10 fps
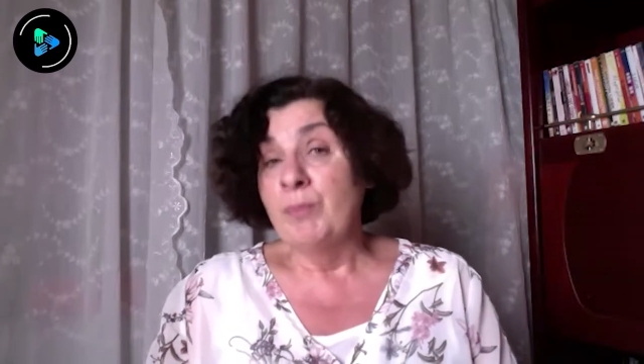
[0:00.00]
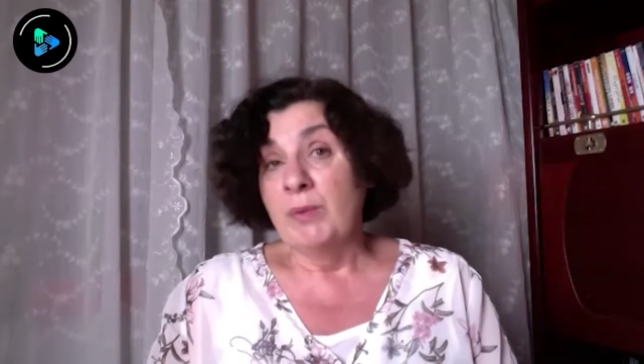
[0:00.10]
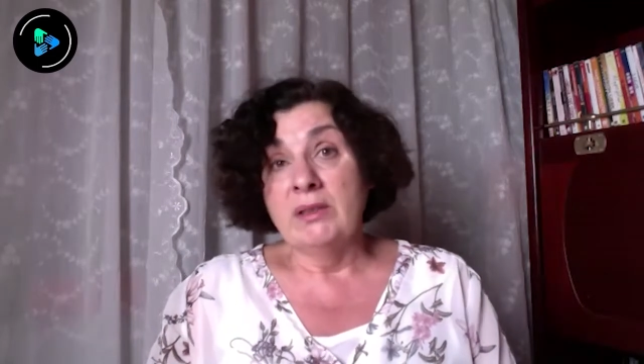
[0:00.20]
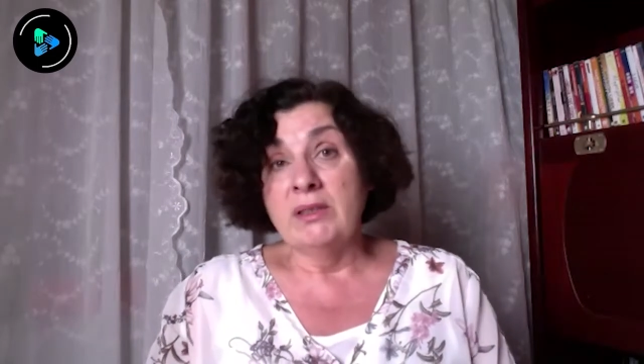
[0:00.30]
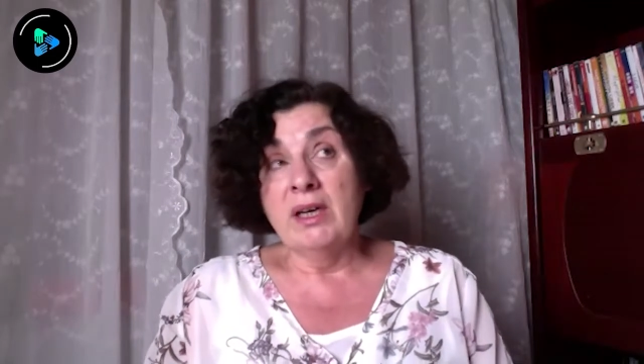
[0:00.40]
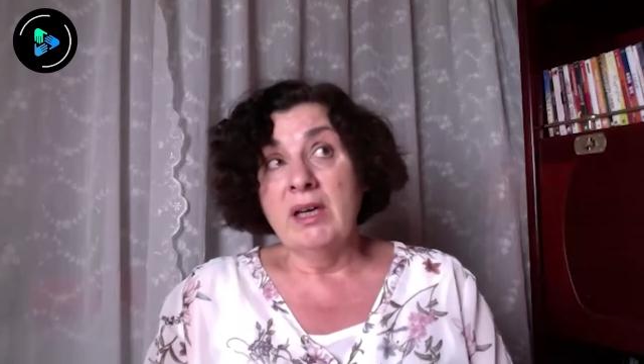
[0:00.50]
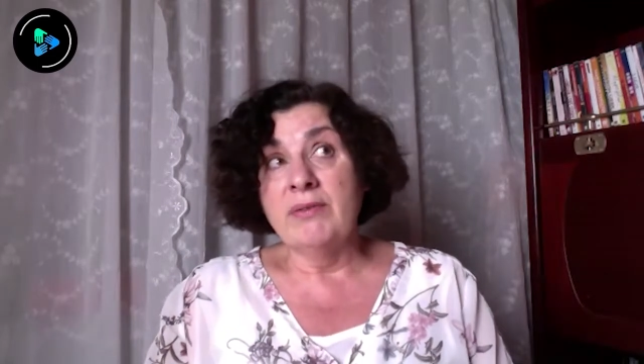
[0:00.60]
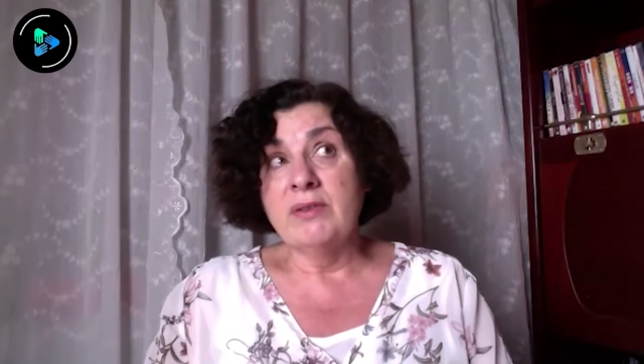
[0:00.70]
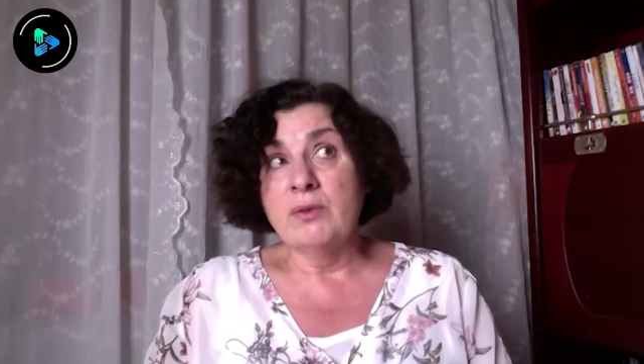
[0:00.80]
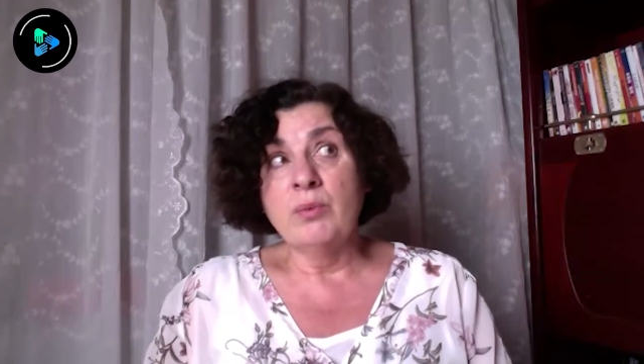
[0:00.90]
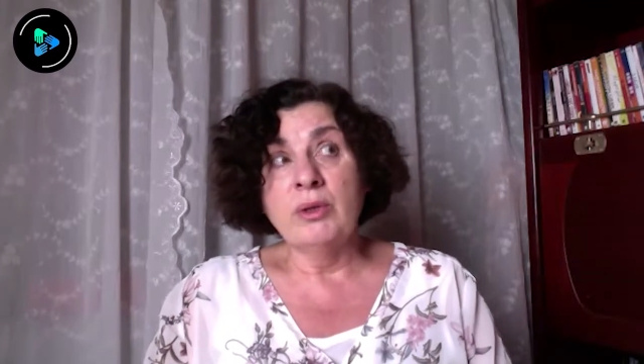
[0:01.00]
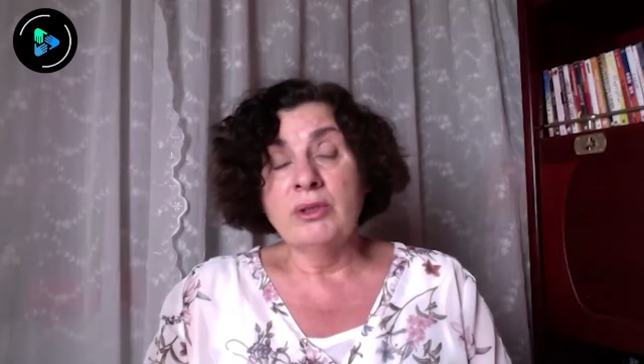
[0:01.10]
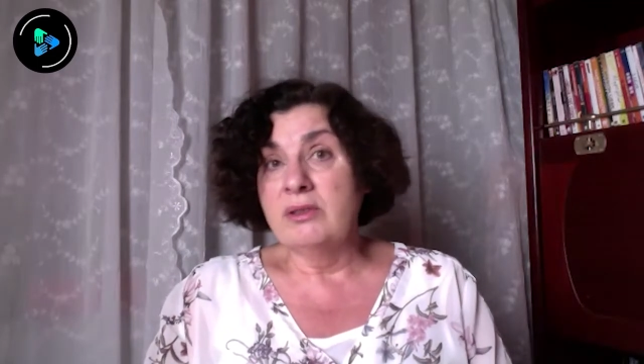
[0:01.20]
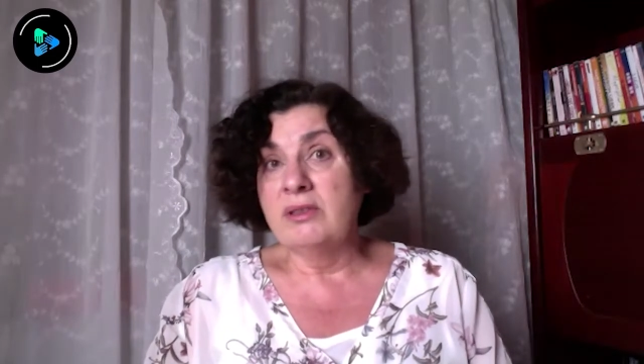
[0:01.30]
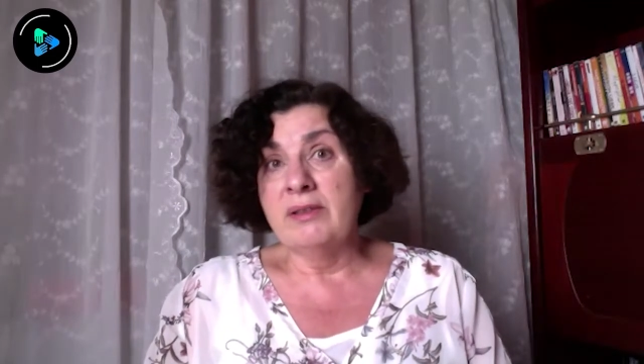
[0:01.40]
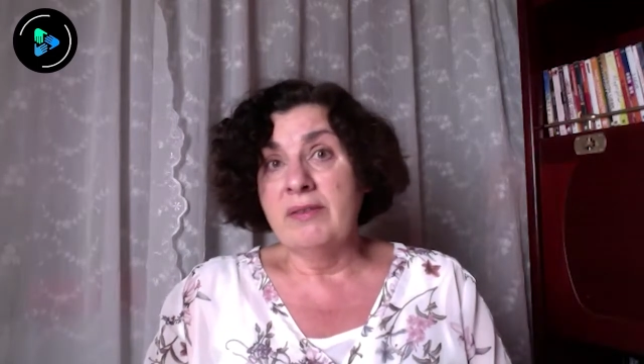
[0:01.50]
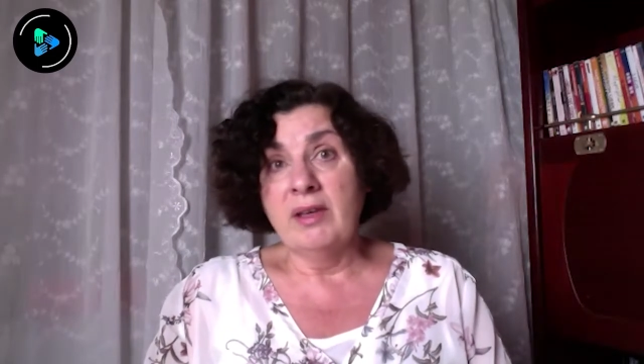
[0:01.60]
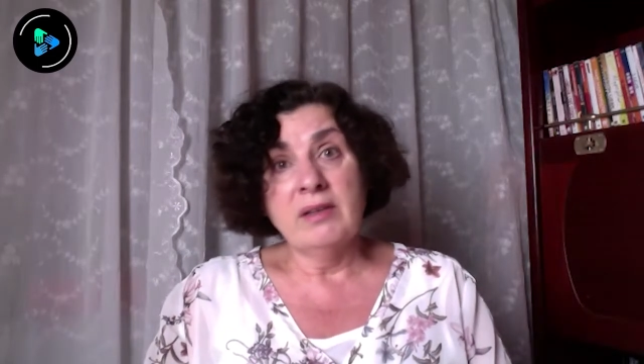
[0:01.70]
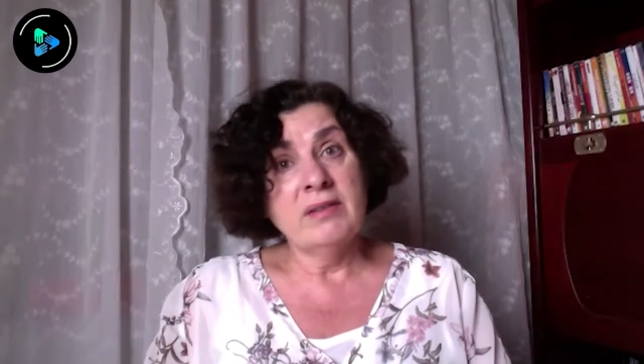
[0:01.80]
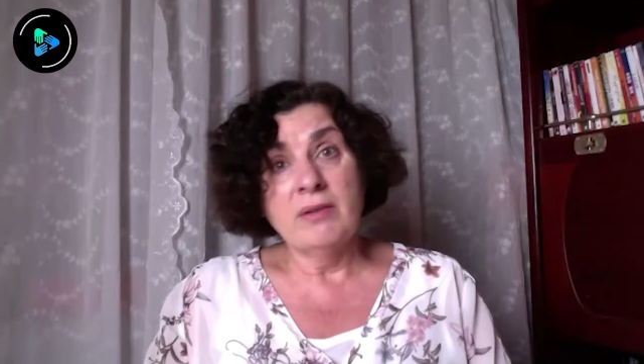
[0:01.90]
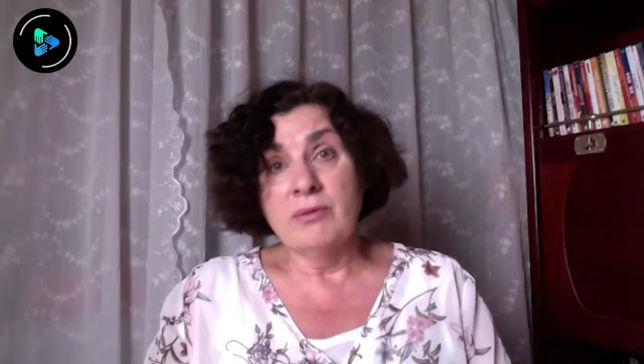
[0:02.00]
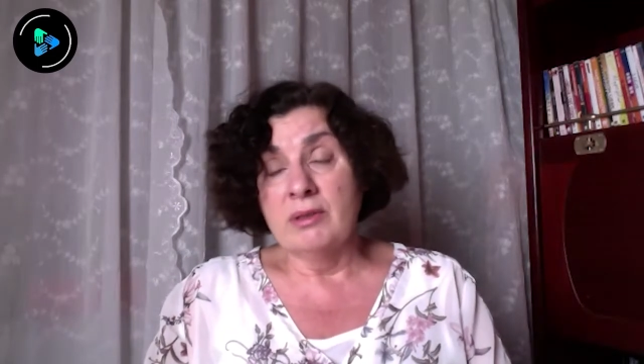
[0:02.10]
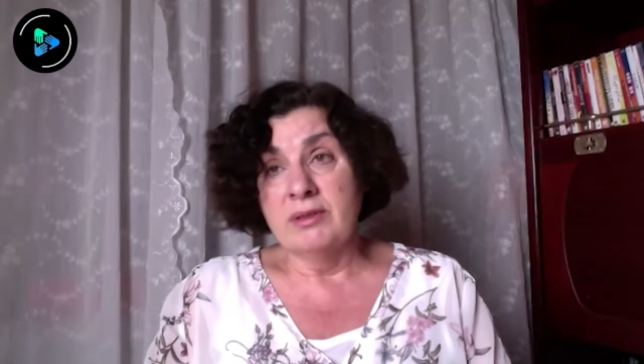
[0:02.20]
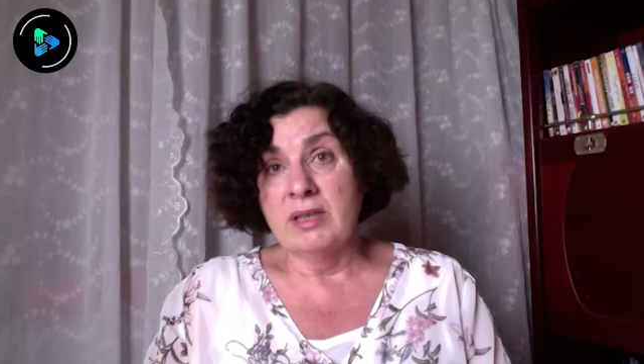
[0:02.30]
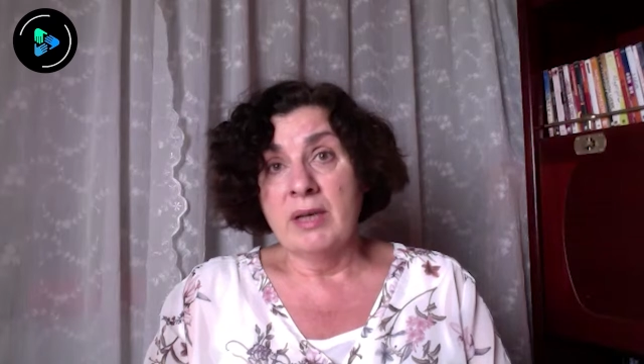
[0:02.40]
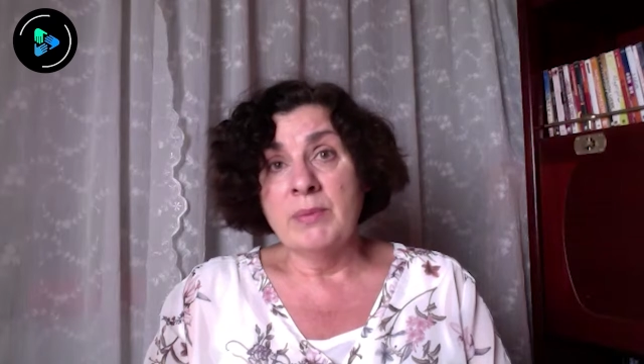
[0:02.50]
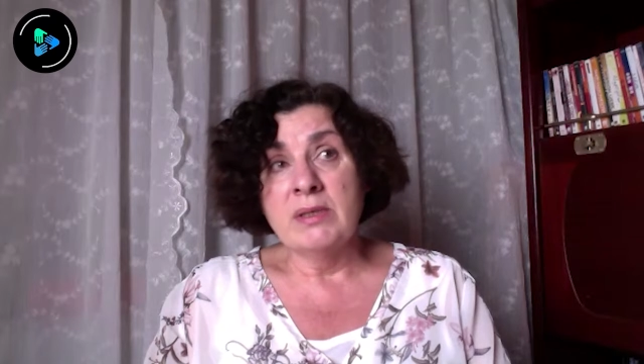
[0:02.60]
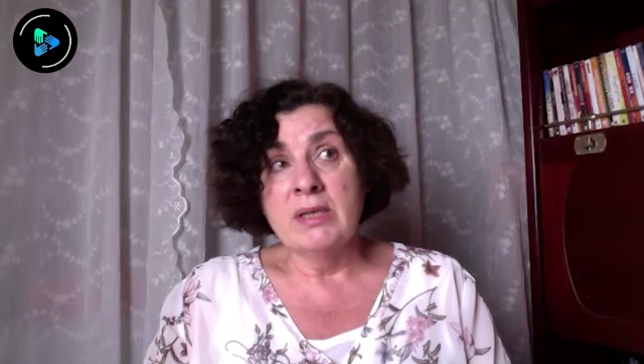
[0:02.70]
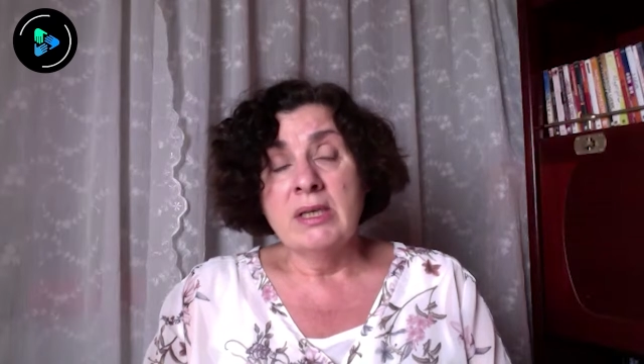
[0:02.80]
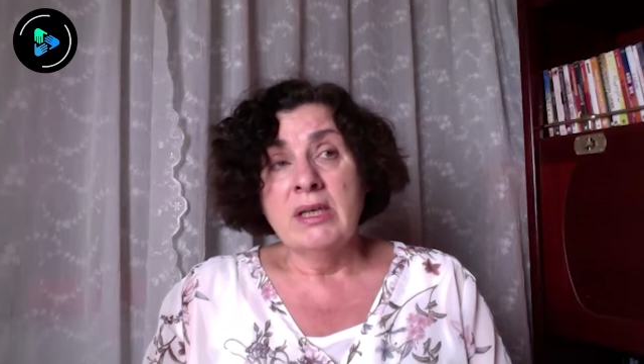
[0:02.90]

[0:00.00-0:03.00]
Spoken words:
And I have watched Dilse several times.